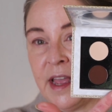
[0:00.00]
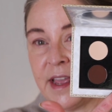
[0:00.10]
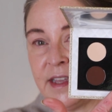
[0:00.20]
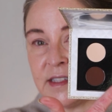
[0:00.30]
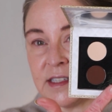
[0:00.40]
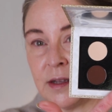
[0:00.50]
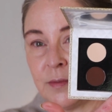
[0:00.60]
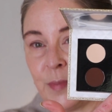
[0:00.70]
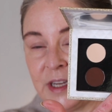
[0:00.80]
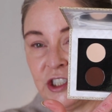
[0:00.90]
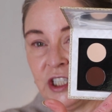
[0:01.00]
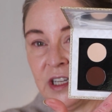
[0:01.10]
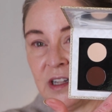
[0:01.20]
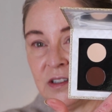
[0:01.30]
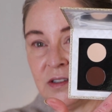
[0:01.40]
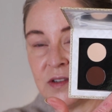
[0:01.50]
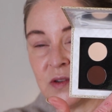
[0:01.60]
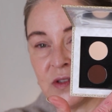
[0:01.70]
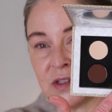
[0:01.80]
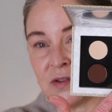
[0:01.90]
It's a beigey color, so
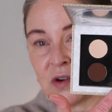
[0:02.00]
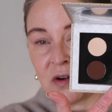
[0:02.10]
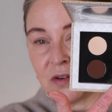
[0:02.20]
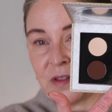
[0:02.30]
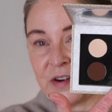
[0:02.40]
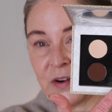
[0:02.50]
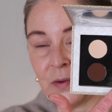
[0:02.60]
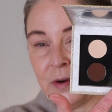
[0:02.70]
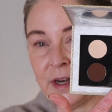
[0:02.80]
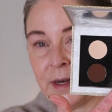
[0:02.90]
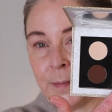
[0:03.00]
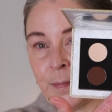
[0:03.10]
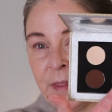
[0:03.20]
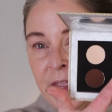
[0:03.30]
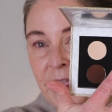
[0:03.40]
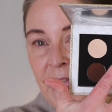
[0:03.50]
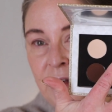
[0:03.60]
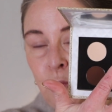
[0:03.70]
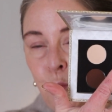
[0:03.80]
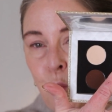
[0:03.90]
it's darker than a cream, and
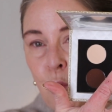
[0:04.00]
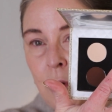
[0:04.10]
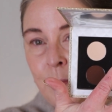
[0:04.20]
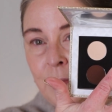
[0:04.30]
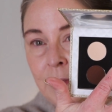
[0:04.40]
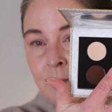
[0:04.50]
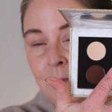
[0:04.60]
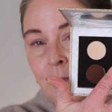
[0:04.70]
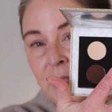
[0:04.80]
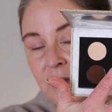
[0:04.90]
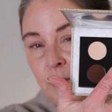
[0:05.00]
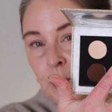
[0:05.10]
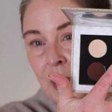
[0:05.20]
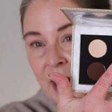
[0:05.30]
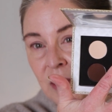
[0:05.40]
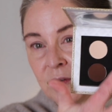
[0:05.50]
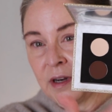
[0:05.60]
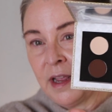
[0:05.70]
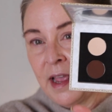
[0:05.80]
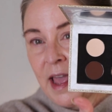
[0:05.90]
a warm mid-brown.
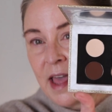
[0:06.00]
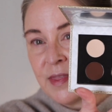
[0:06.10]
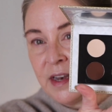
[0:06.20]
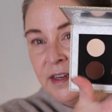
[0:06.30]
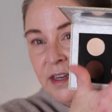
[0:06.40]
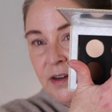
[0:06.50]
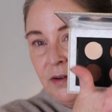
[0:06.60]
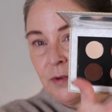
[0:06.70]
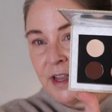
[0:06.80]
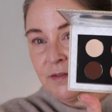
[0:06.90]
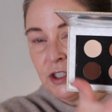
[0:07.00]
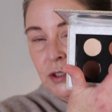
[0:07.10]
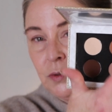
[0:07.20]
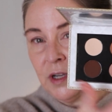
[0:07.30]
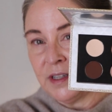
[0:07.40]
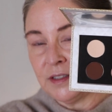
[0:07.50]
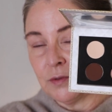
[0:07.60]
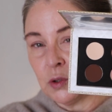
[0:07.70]
And then here we have 2 kind of